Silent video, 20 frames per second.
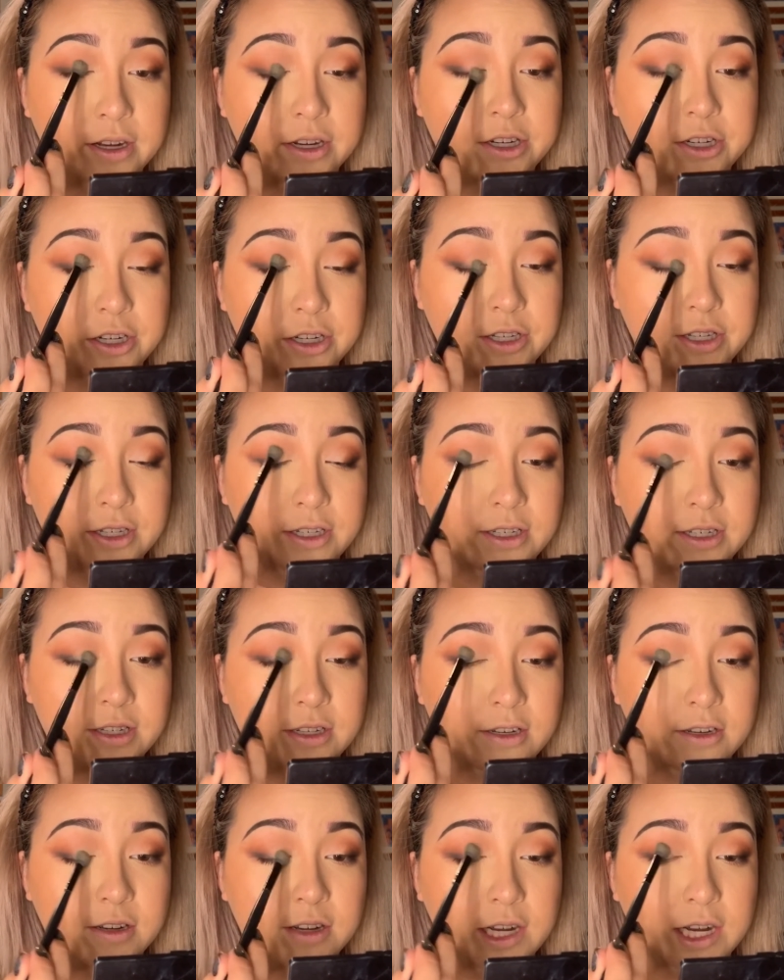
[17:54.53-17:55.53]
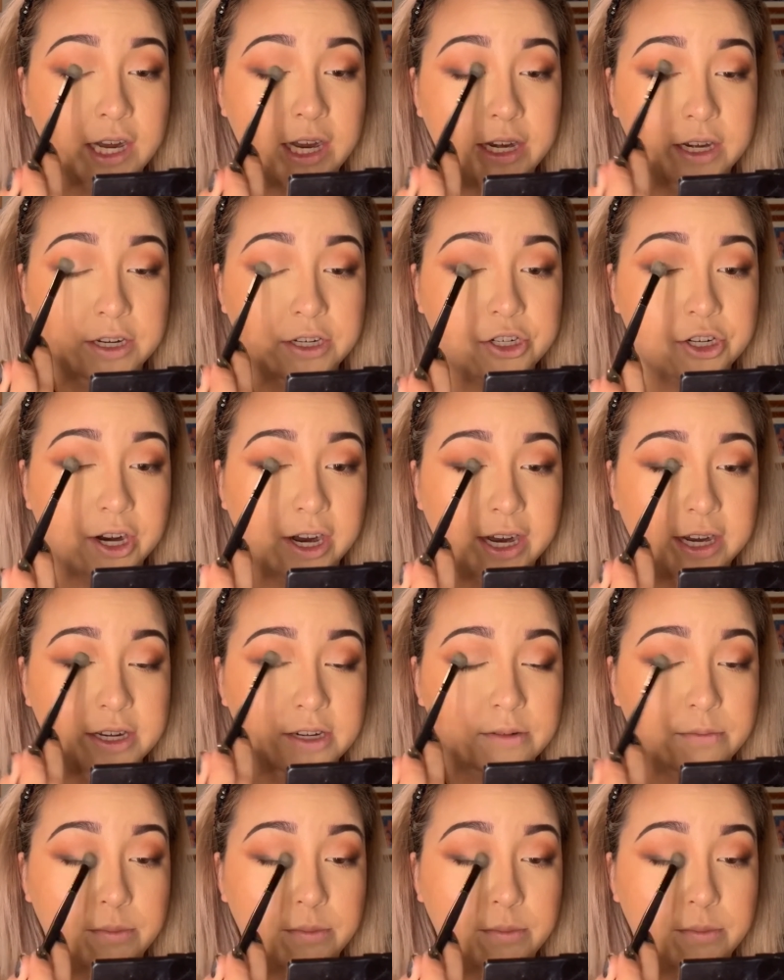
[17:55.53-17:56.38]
just kind of trying to